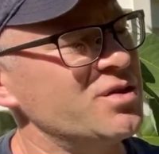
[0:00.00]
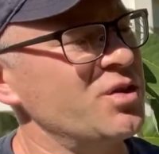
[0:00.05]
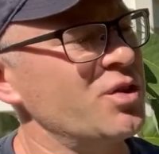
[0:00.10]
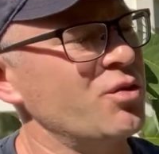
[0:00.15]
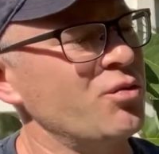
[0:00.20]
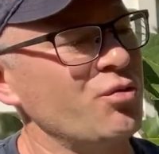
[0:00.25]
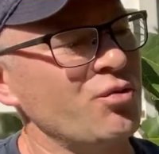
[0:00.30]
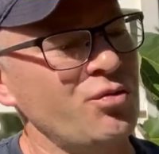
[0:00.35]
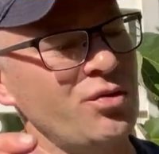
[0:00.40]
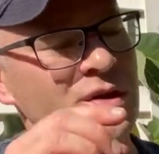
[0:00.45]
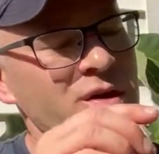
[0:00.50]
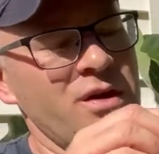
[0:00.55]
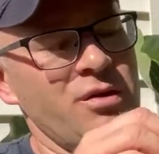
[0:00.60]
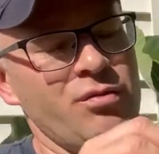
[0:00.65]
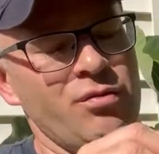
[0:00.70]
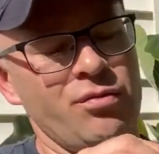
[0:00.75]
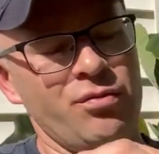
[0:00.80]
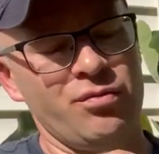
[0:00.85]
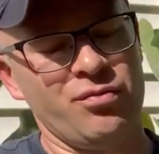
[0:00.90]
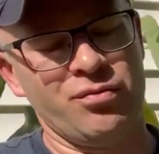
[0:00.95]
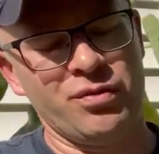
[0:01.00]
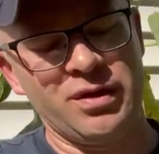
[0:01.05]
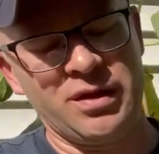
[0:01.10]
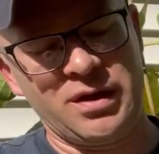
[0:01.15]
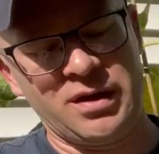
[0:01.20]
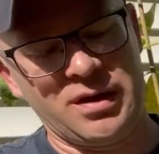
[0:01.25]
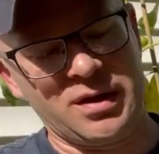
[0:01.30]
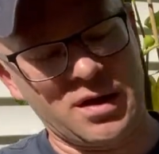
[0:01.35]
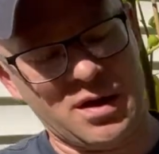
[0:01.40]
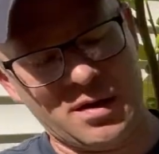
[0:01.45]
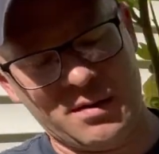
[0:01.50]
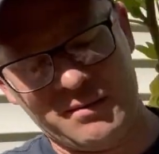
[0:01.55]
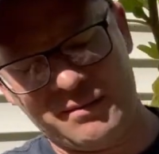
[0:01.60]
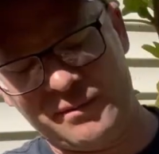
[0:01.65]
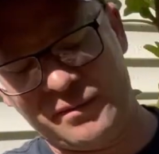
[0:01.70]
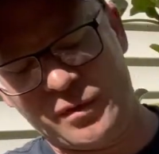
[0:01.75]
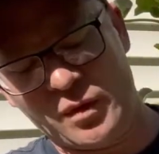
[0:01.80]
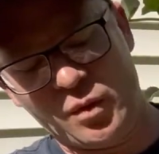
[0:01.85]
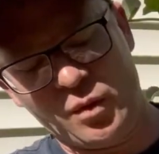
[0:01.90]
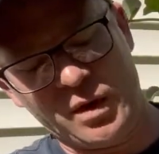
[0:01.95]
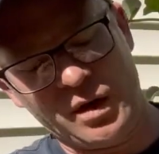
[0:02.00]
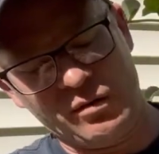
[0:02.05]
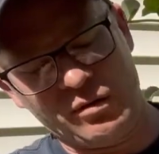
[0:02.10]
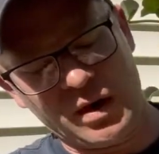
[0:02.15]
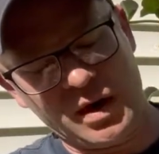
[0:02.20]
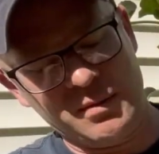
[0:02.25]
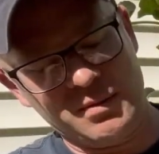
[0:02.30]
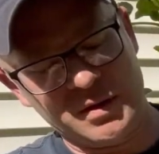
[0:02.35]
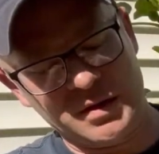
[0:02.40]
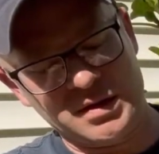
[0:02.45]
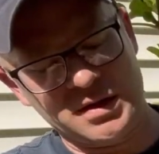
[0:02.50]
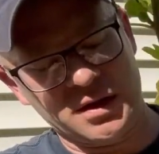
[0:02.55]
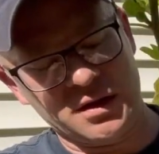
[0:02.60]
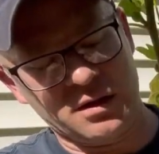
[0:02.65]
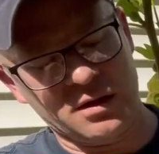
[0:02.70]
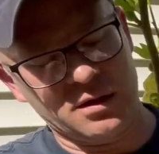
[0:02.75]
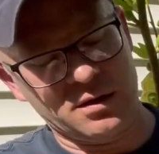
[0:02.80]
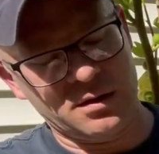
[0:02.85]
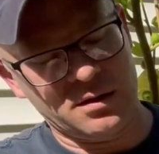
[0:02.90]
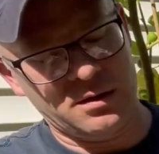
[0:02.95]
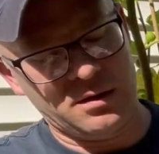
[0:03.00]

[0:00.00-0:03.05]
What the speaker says: look really well ripened here.